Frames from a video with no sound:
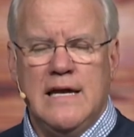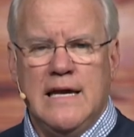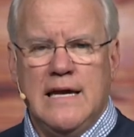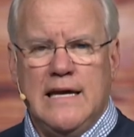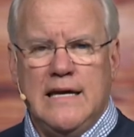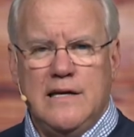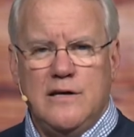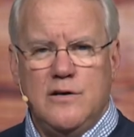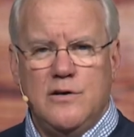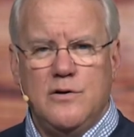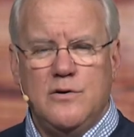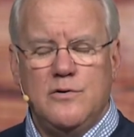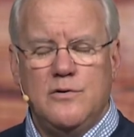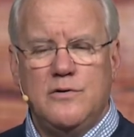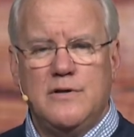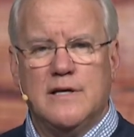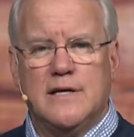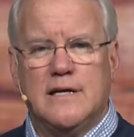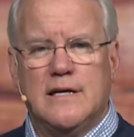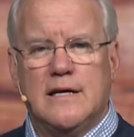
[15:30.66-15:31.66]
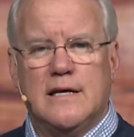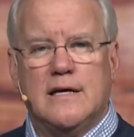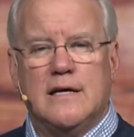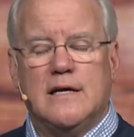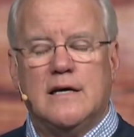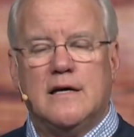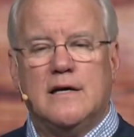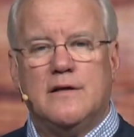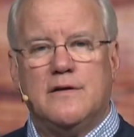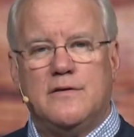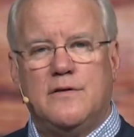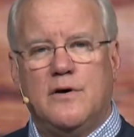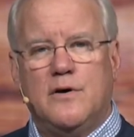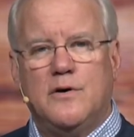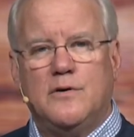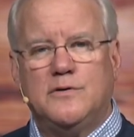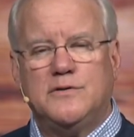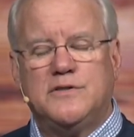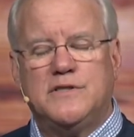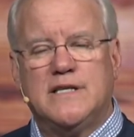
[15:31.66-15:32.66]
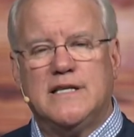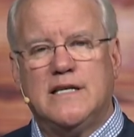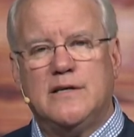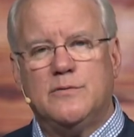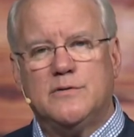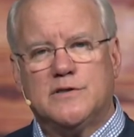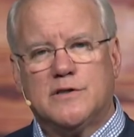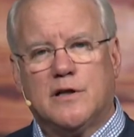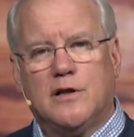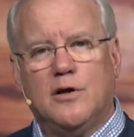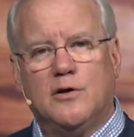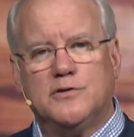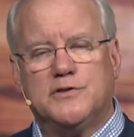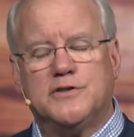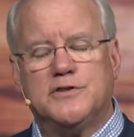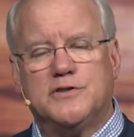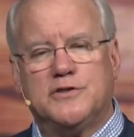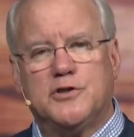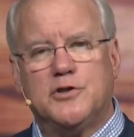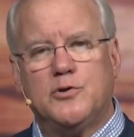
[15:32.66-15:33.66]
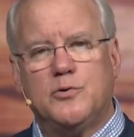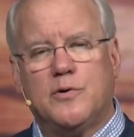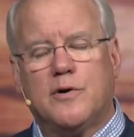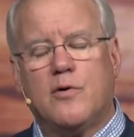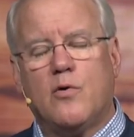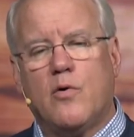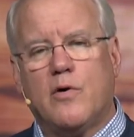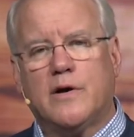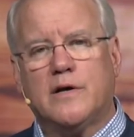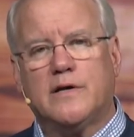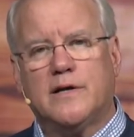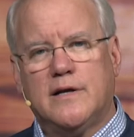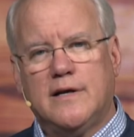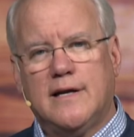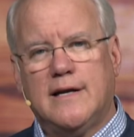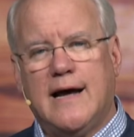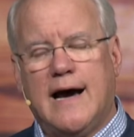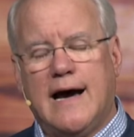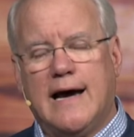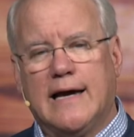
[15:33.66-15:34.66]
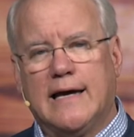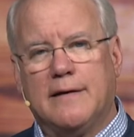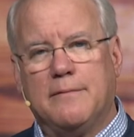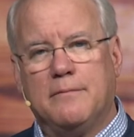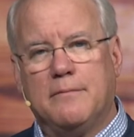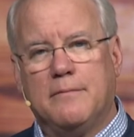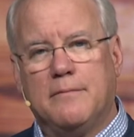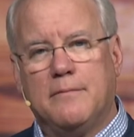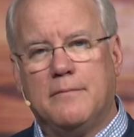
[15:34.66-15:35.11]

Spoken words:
He knew that those that he was closest to were going to deny him.